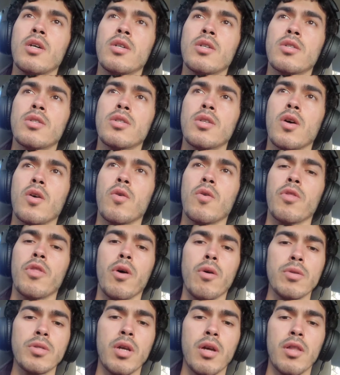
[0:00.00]
So
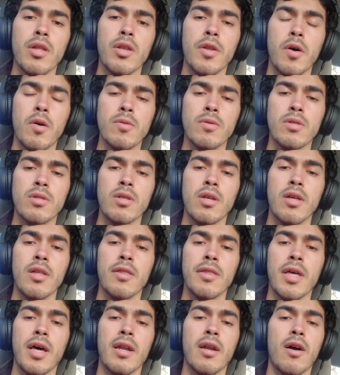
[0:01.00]
those are the notes
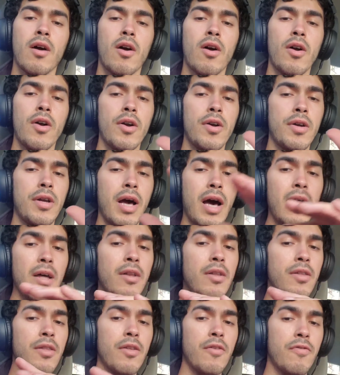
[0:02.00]
that are not
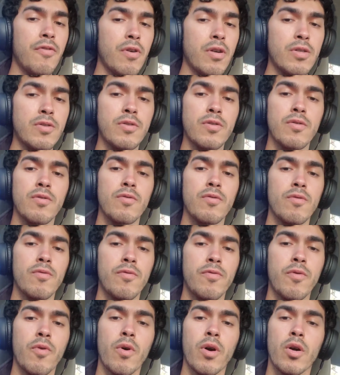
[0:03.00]
the first
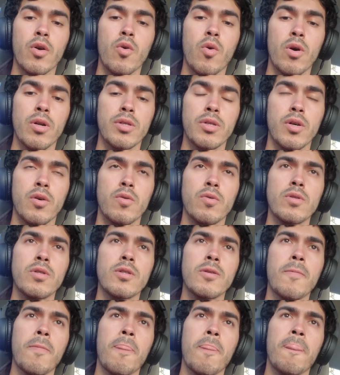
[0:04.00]
4 chord
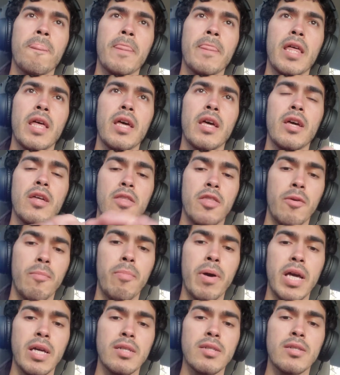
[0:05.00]
tones in the
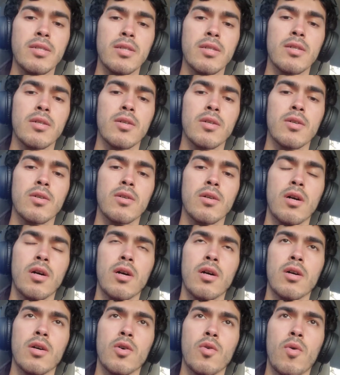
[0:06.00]
bass
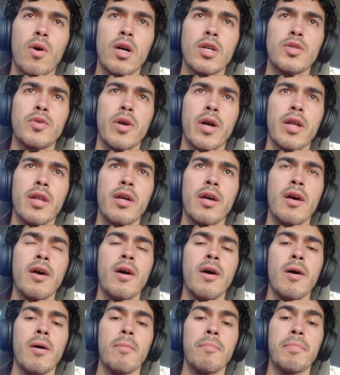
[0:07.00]
quadrant,
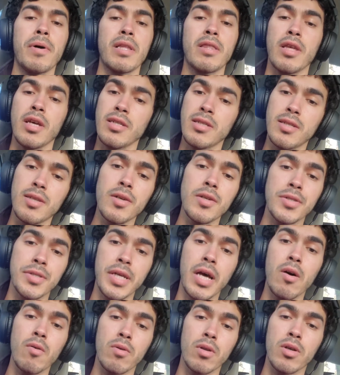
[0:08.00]
but they still
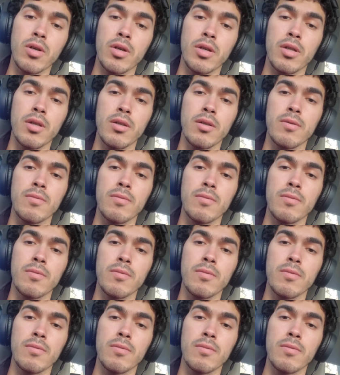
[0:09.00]
sound good.